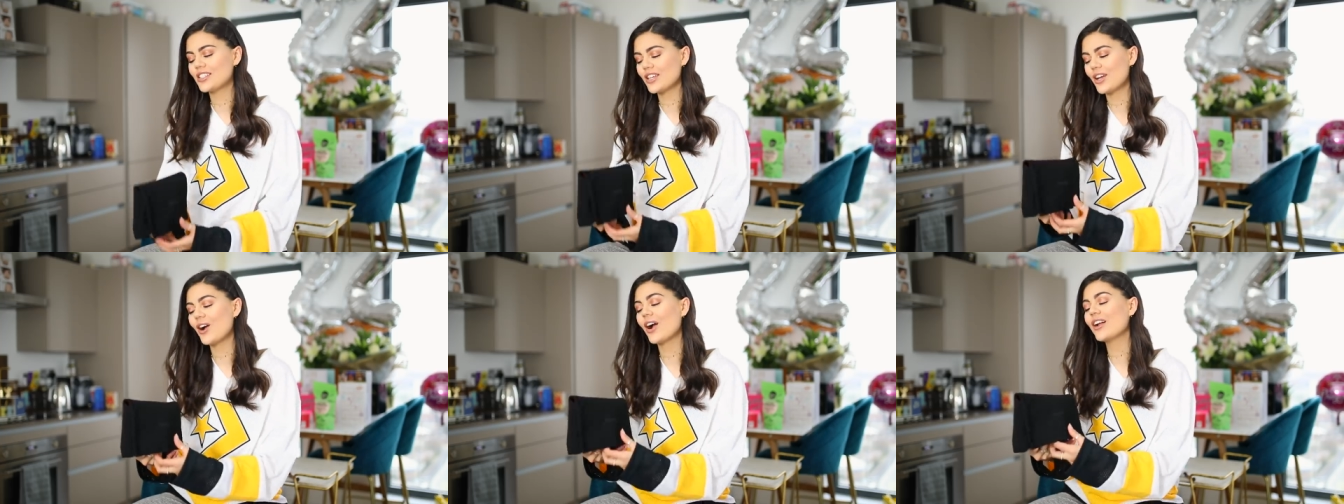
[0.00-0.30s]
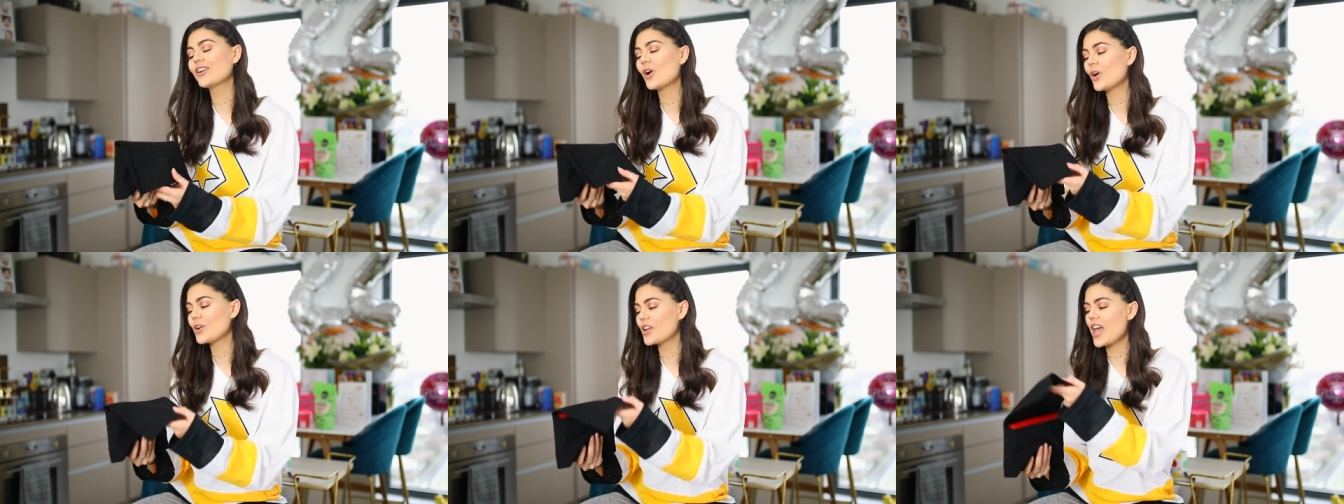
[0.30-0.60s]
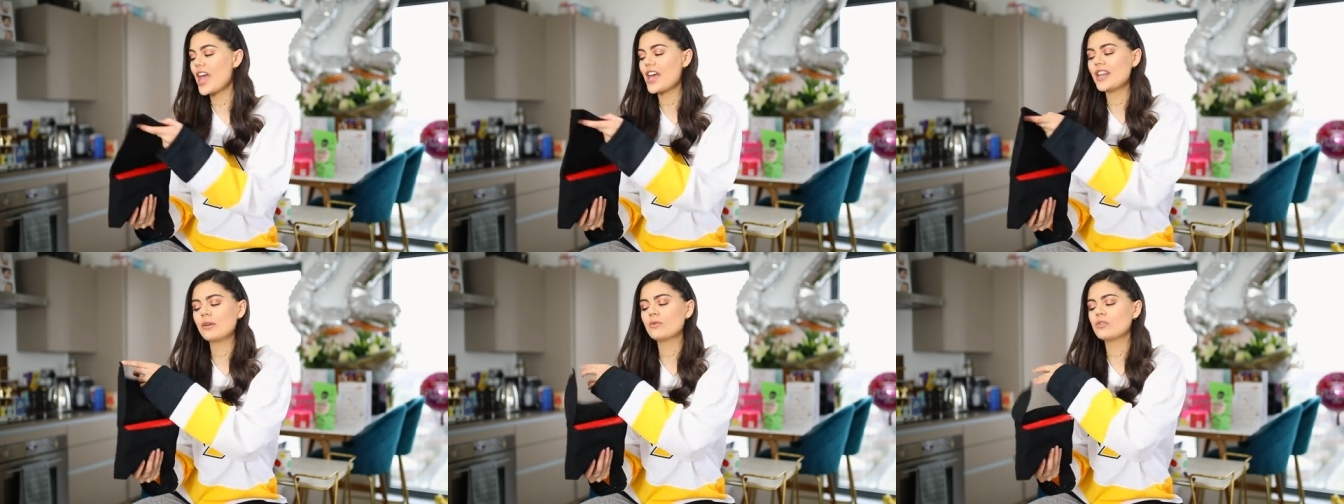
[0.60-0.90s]
So I got
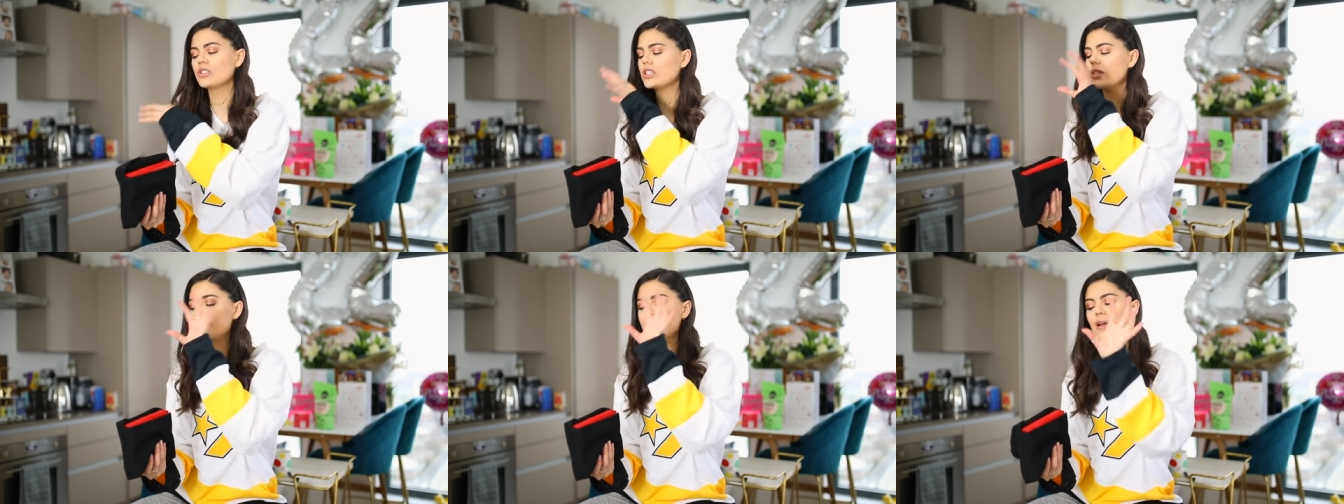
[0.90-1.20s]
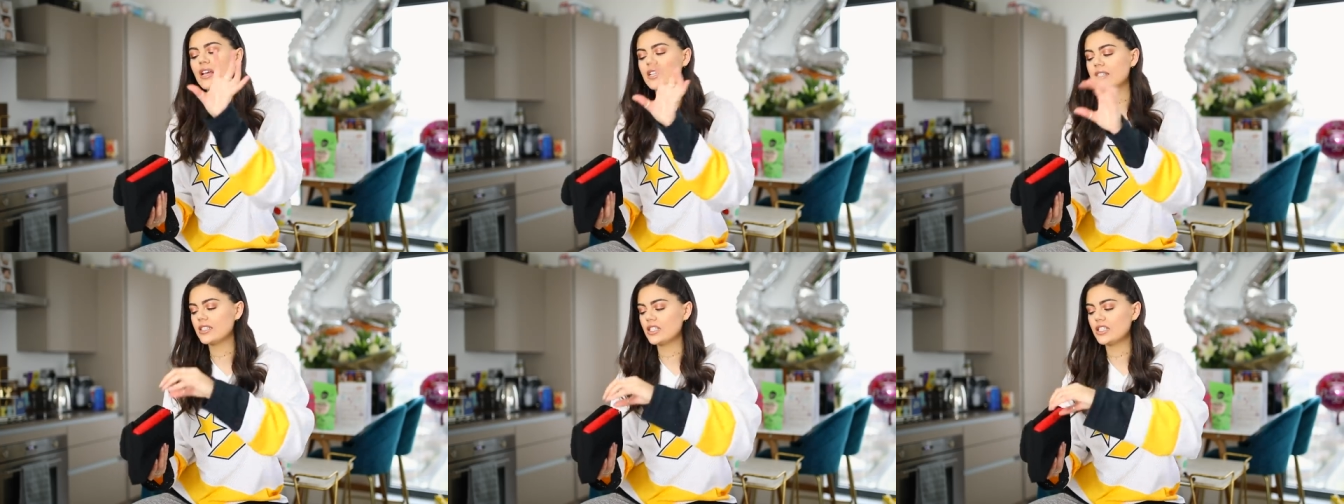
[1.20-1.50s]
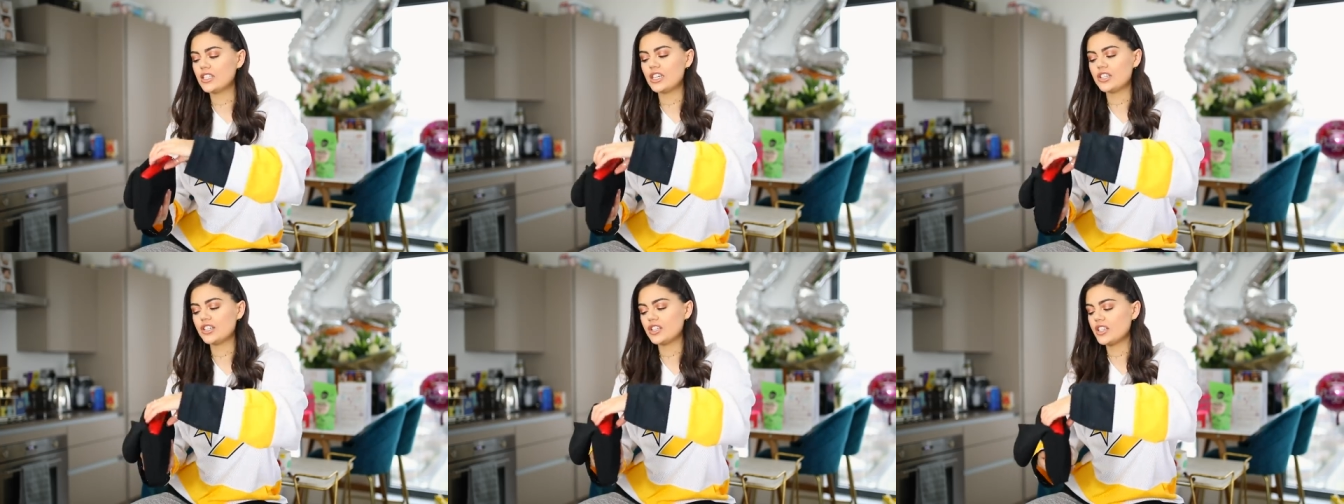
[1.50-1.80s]
it, and it was the best
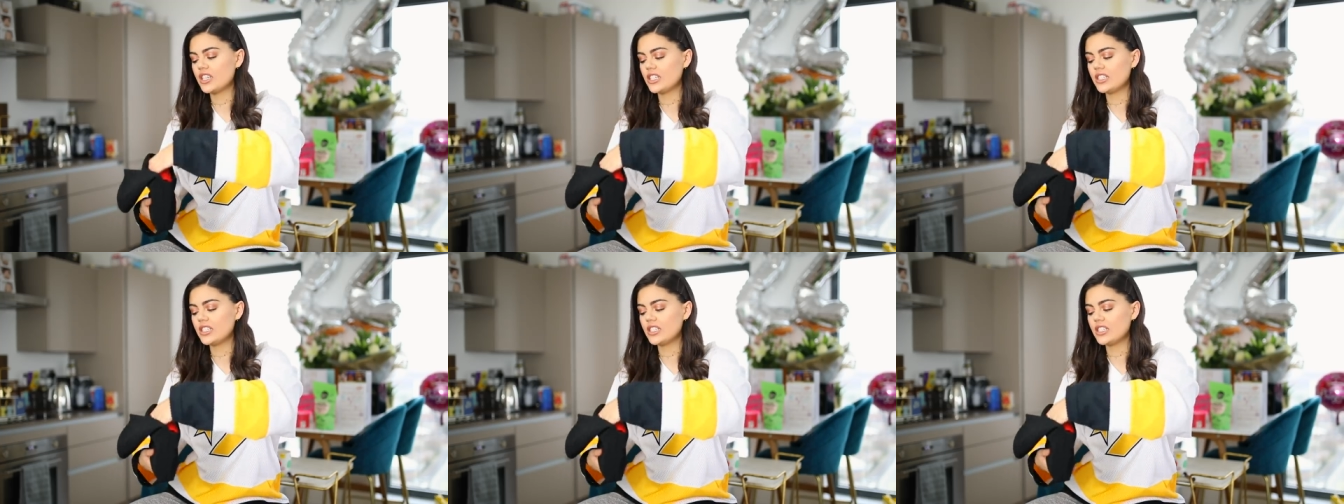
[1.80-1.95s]
decision.